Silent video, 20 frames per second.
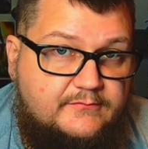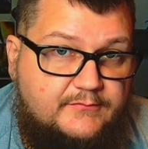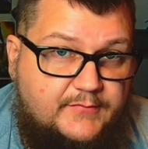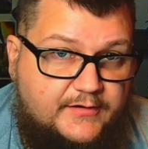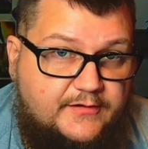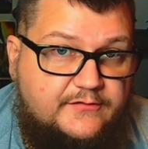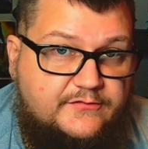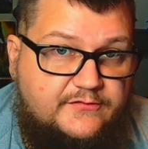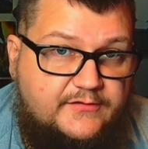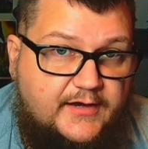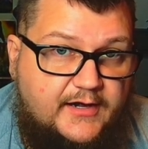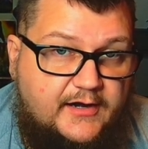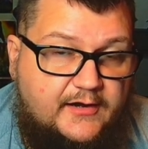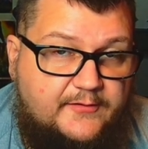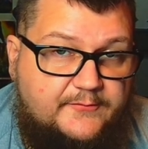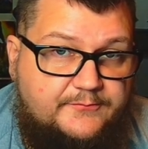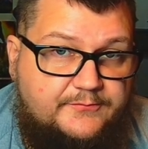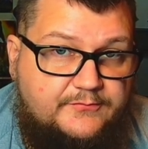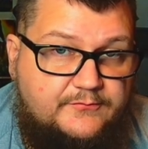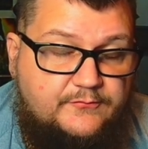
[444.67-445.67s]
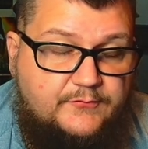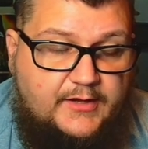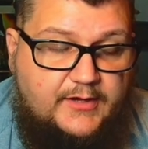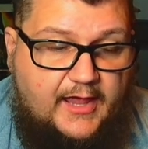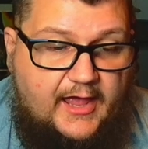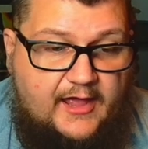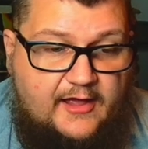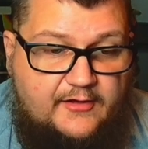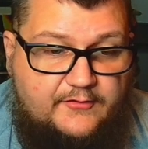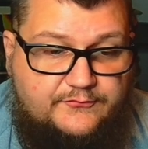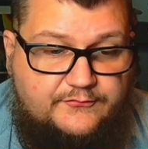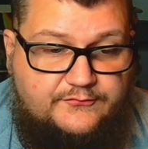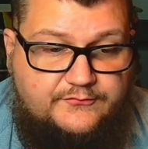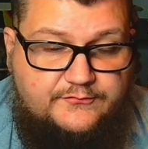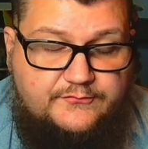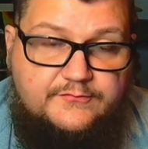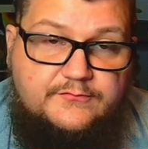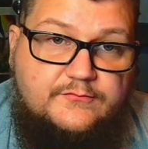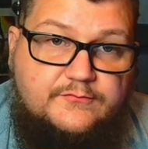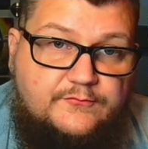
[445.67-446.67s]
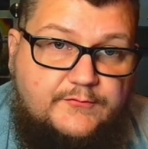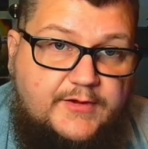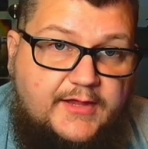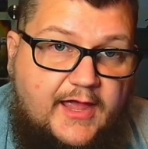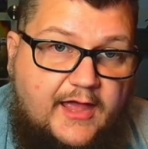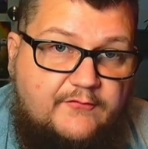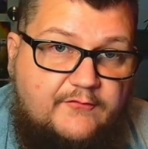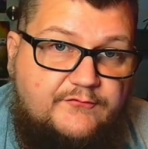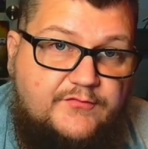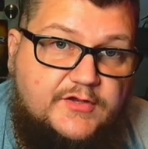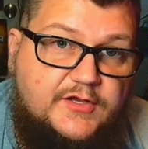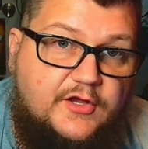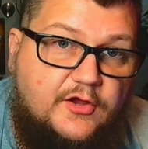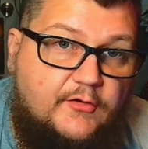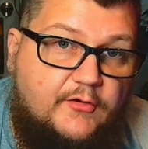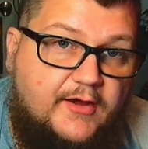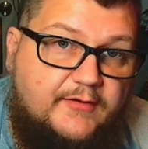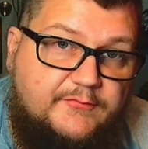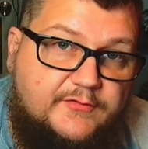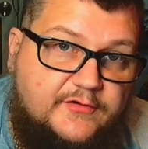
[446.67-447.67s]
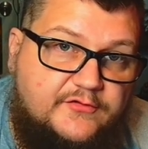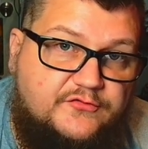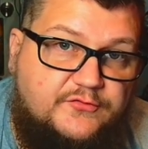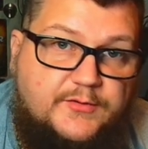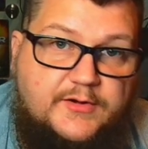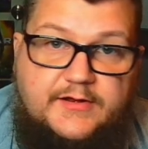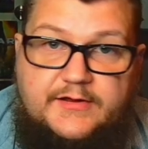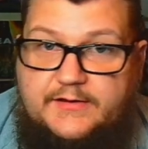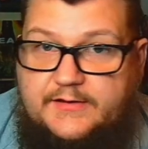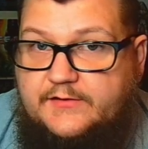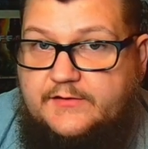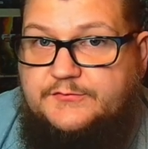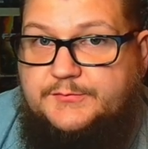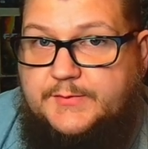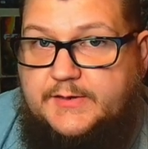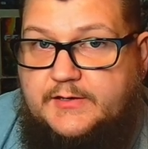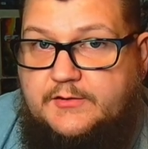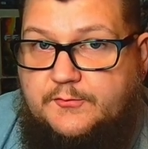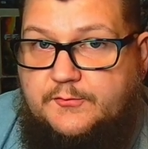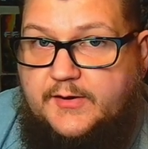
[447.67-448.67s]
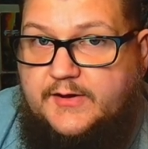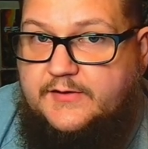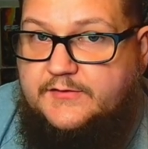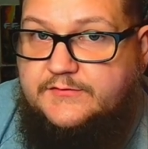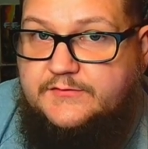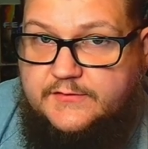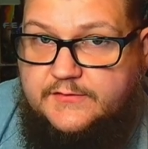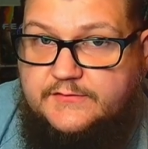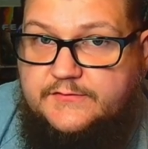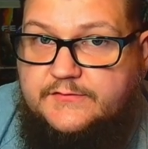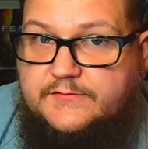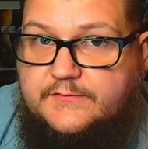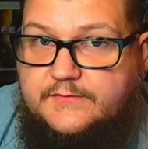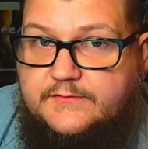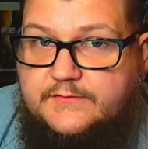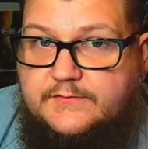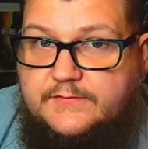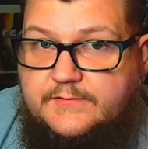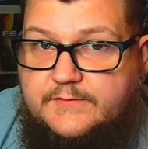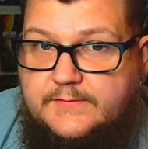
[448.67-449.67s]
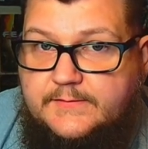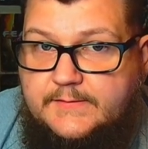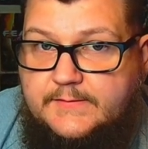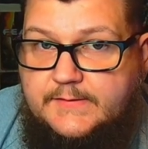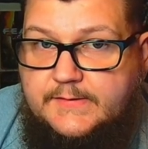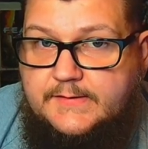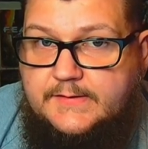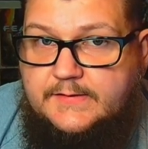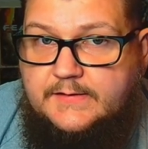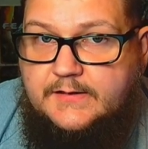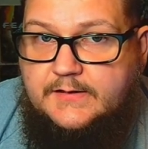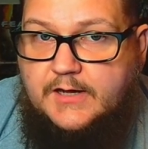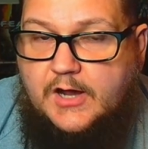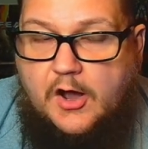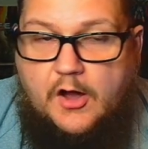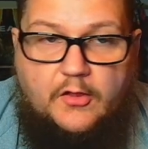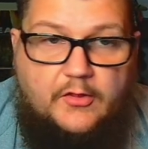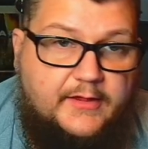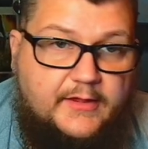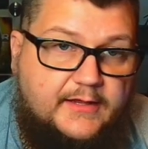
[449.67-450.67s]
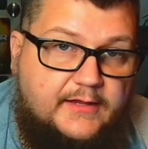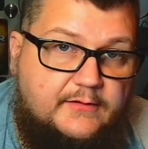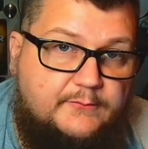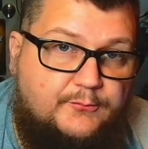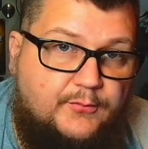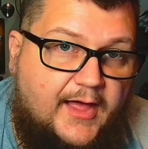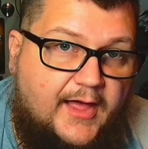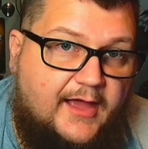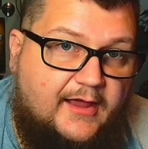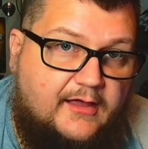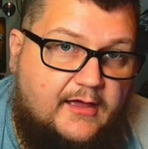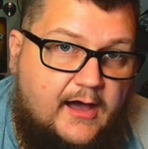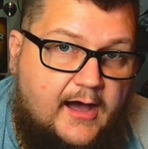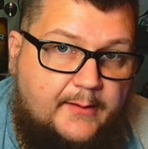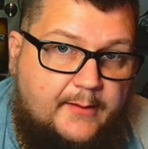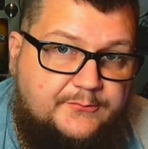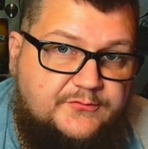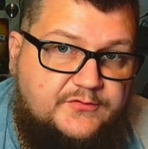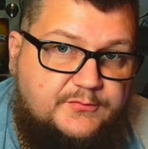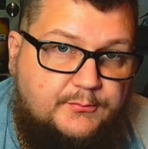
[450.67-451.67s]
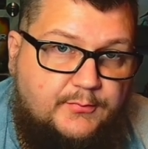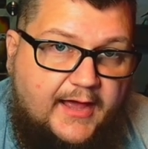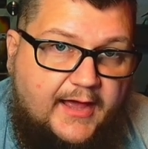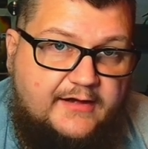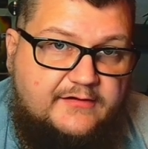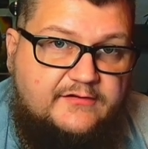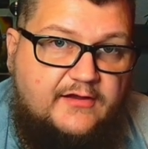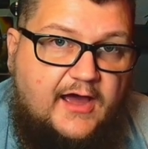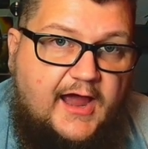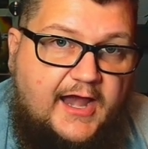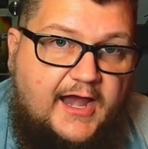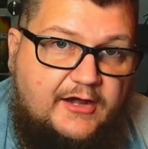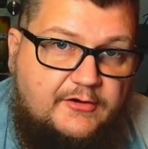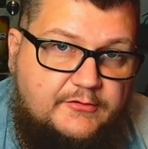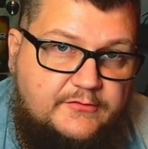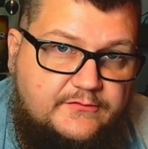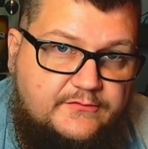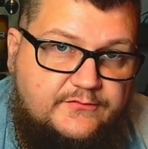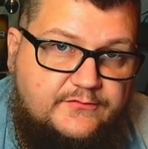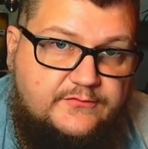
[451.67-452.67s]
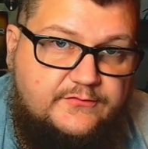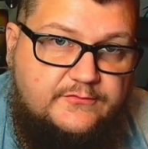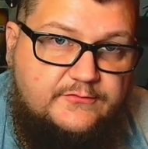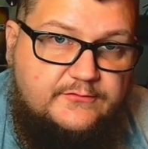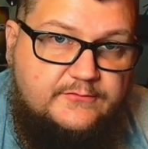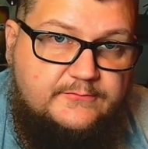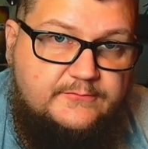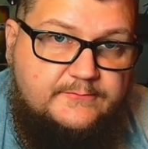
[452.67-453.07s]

But it's there. We have, we have video evidence where he has been racist. Calling black cops black tyrants,